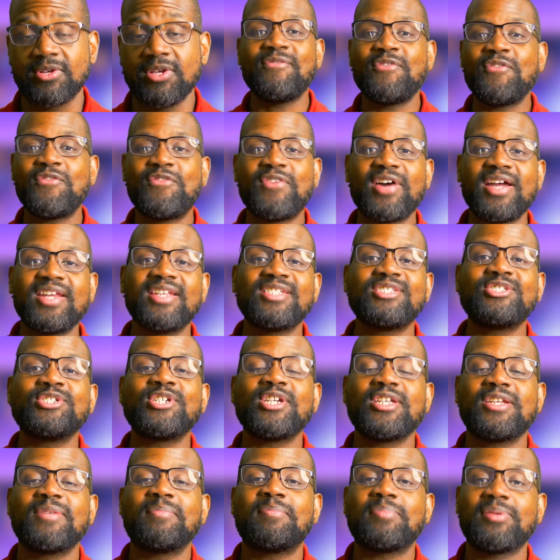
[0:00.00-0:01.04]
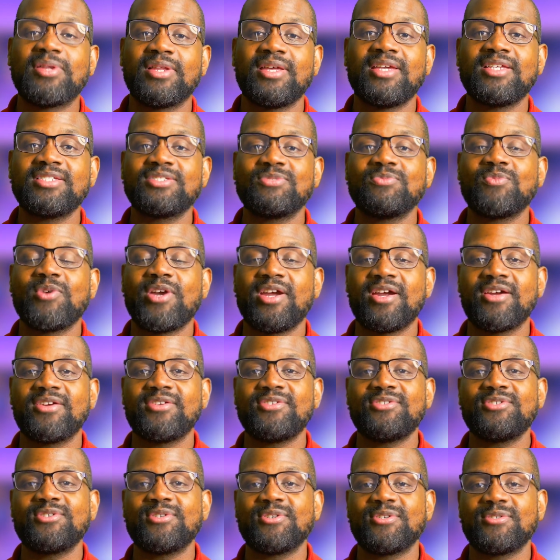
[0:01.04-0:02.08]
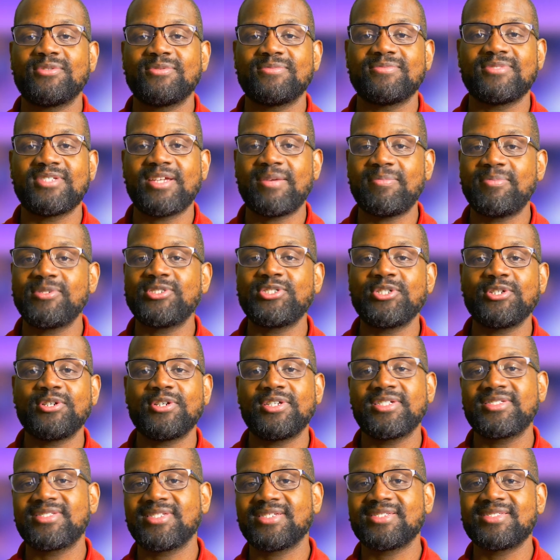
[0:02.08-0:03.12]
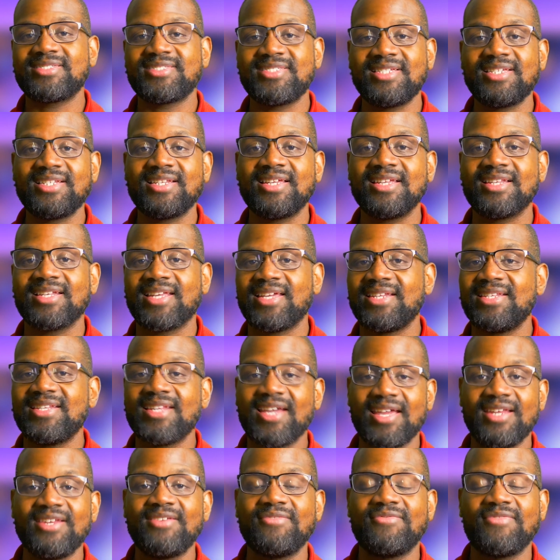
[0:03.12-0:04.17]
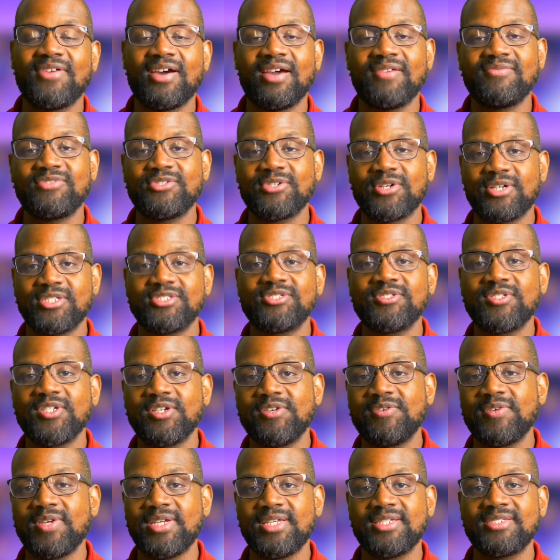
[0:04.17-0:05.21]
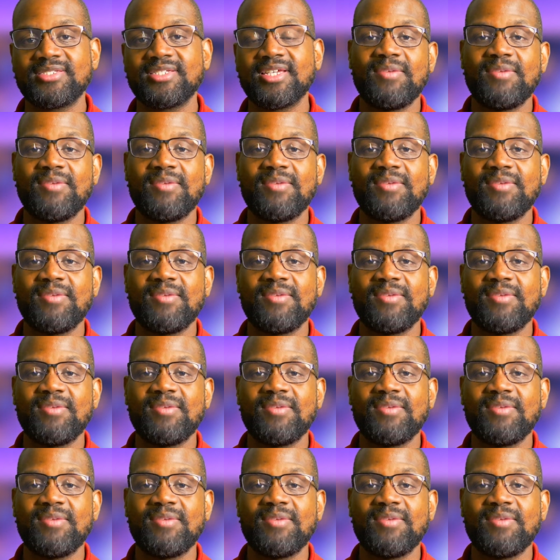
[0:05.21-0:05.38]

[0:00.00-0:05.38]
If you find that you're in a place where your temperature is exceeding like 95 to 100 degrees,